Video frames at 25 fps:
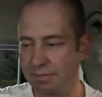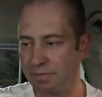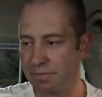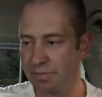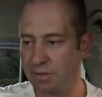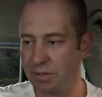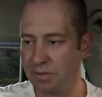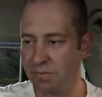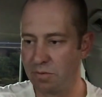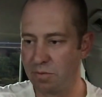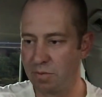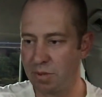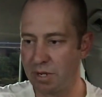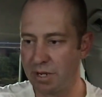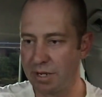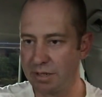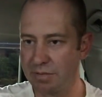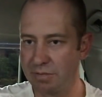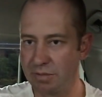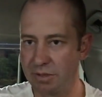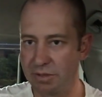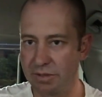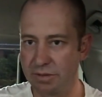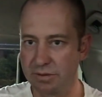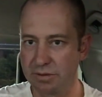Bit of a
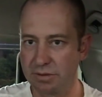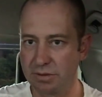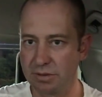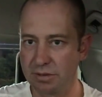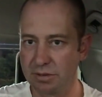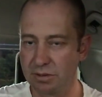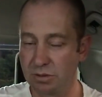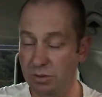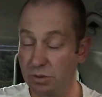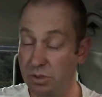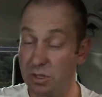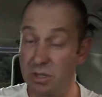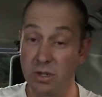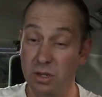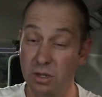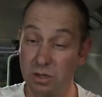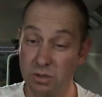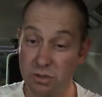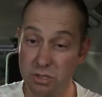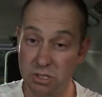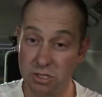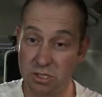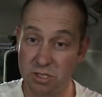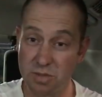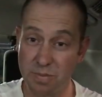pain, but look, you're going to
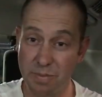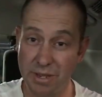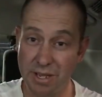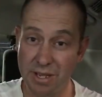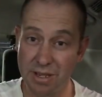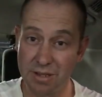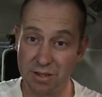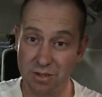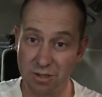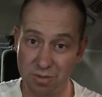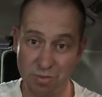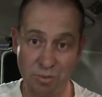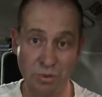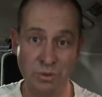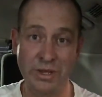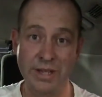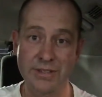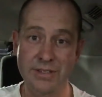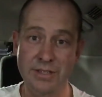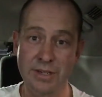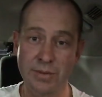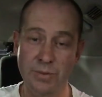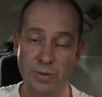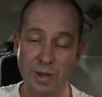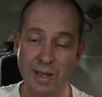lose your spare. You've got to put that
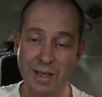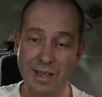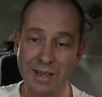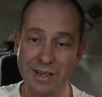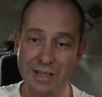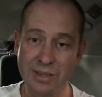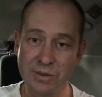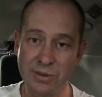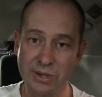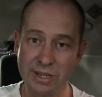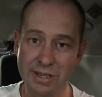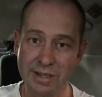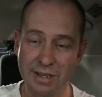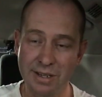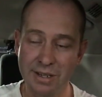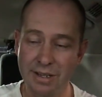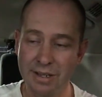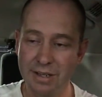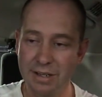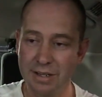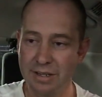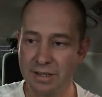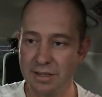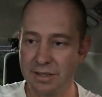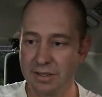somewhere, anywhere.
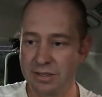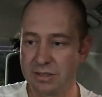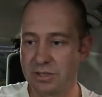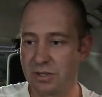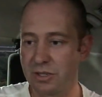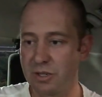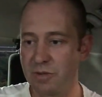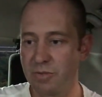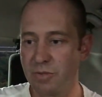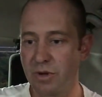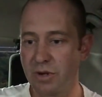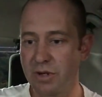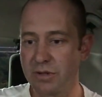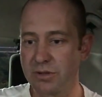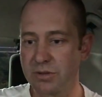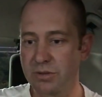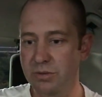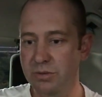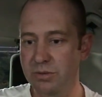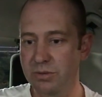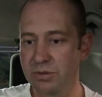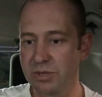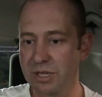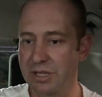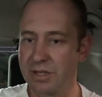So you might as
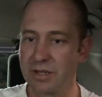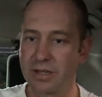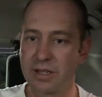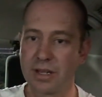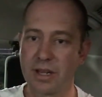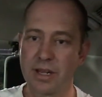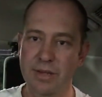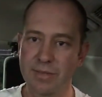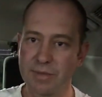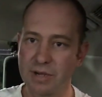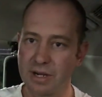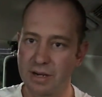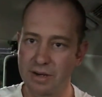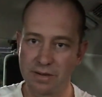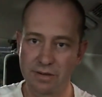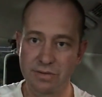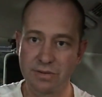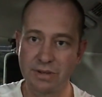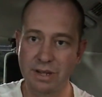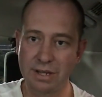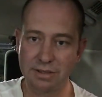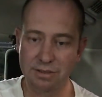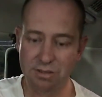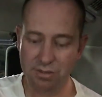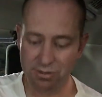well get a KMR and
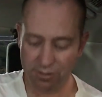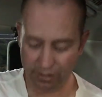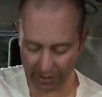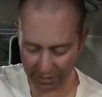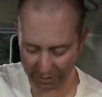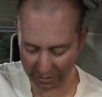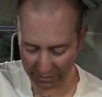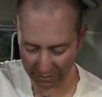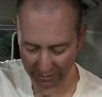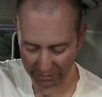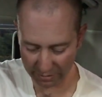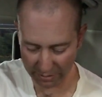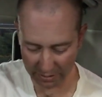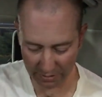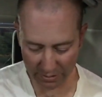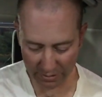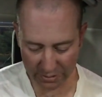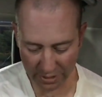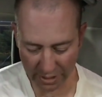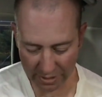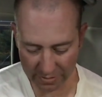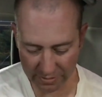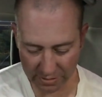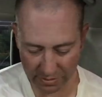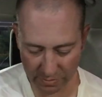factor it in at the
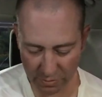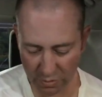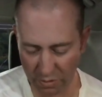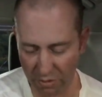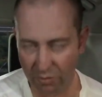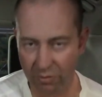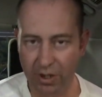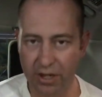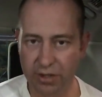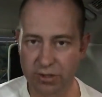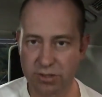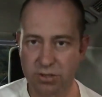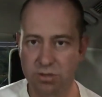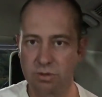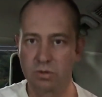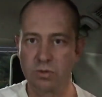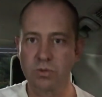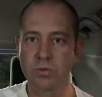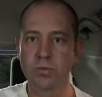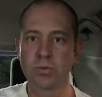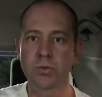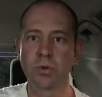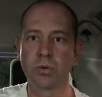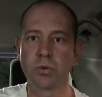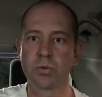same time, or a
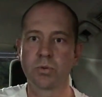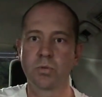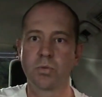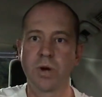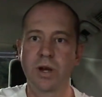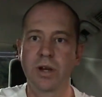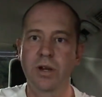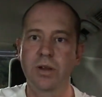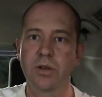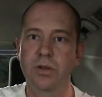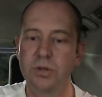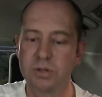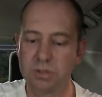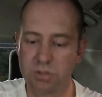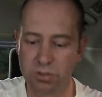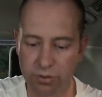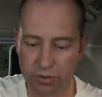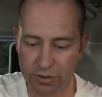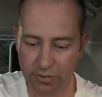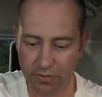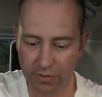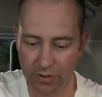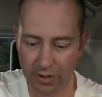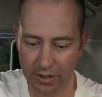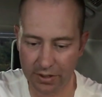Razzle, or one of those
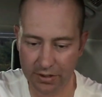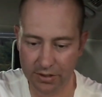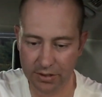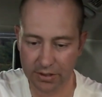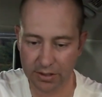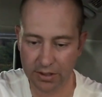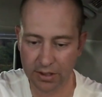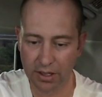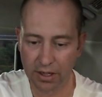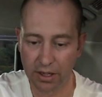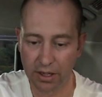sorts of things.